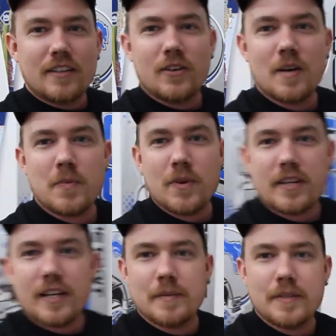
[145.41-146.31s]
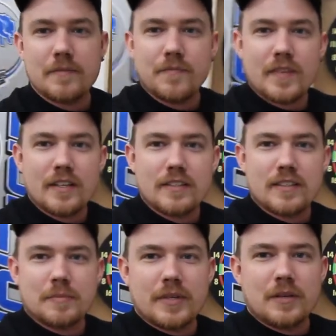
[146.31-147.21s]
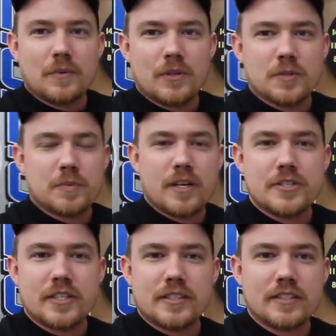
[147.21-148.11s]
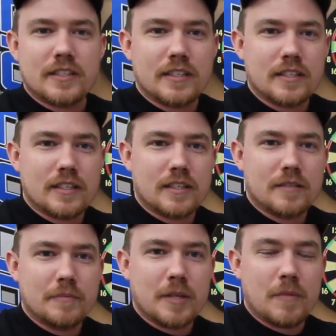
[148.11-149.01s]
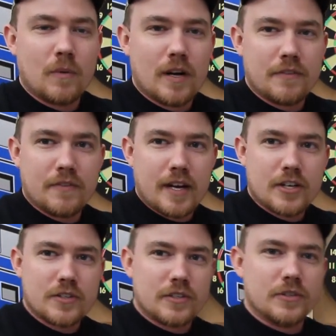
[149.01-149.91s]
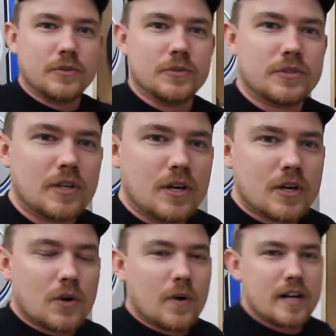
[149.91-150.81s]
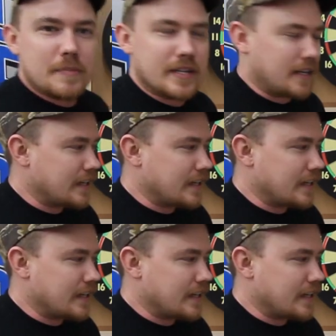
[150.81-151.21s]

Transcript: the dartboard cabinet ended up being one of those projects that uh, me and my wife actually use quite a bit.